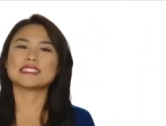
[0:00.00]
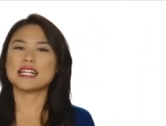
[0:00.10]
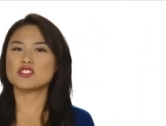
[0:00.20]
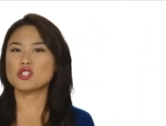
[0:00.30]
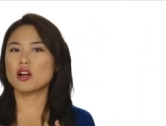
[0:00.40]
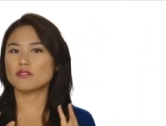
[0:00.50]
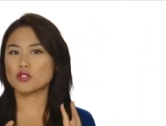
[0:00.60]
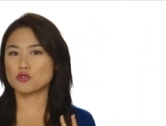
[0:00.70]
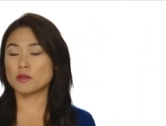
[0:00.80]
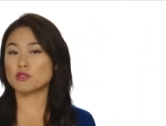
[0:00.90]
The texture of the
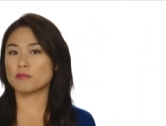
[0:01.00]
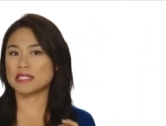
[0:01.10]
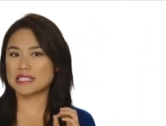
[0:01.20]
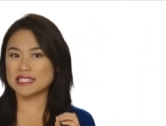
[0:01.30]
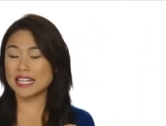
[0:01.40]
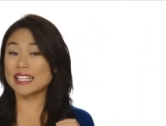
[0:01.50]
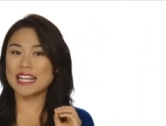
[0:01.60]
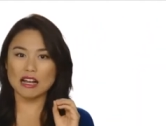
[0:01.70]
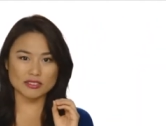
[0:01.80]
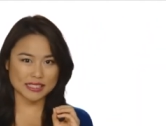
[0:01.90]
shrimp should be slightly
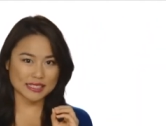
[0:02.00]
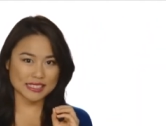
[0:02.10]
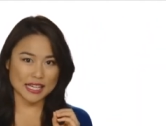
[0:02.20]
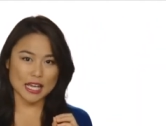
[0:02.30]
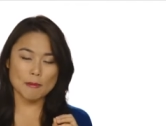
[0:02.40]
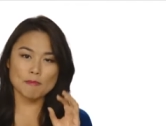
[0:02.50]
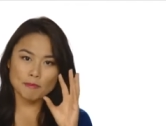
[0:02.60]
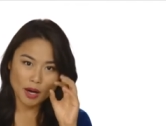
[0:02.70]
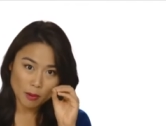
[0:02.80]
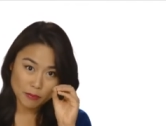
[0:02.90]
al dente and
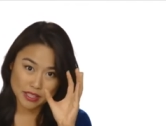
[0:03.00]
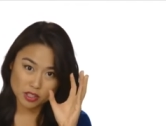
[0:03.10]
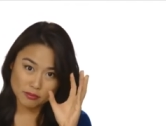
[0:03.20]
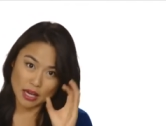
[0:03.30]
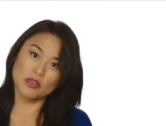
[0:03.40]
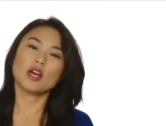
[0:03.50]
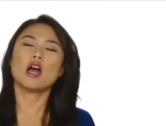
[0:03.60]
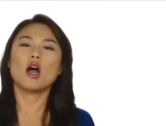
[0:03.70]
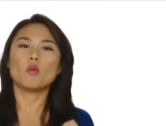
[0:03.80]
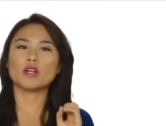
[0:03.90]
pop in your mouth.
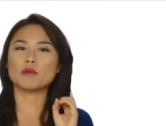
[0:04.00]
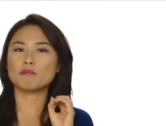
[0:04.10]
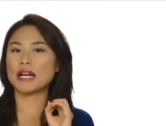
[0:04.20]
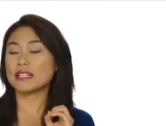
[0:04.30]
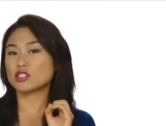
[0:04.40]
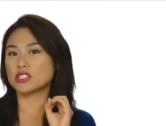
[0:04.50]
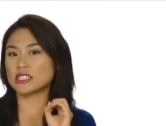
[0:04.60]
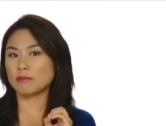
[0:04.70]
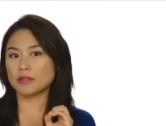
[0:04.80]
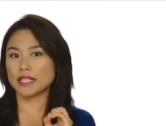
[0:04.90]
When you bite into the
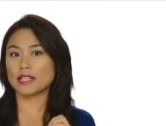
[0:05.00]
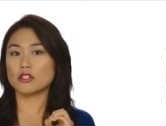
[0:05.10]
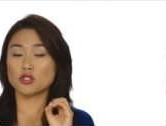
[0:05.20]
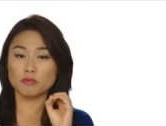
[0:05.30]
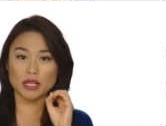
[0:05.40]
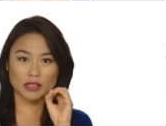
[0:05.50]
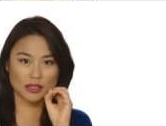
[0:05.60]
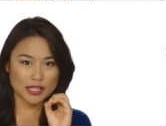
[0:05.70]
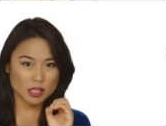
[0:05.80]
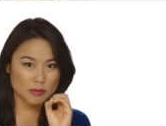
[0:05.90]
dumpling, it should be a
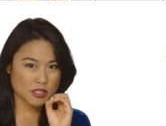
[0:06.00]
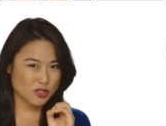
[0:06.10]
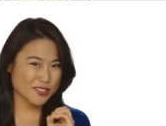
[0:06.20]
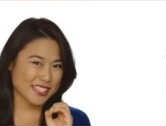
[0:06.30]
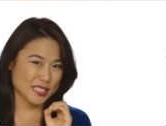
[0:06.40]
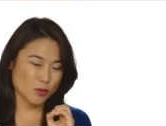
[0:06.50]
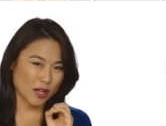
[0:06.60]
little bit juicy as